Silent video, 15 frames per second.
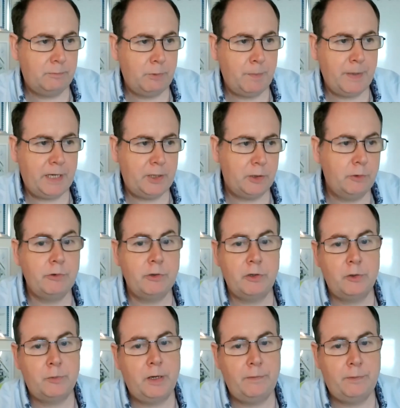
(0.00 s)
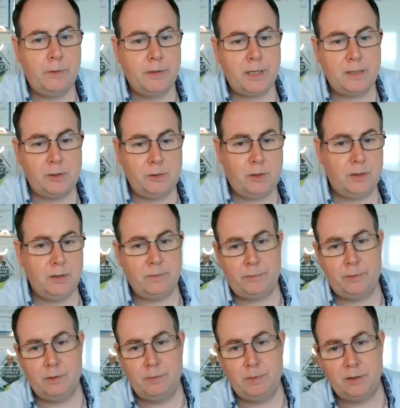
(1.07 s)
We made $124,000 in
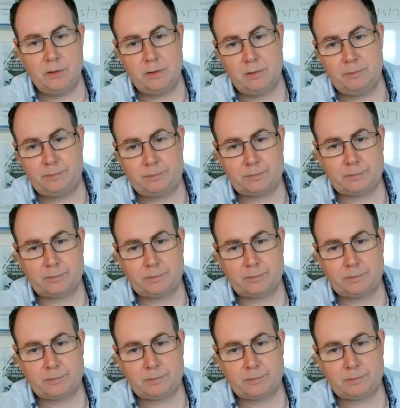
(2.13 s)
4 months.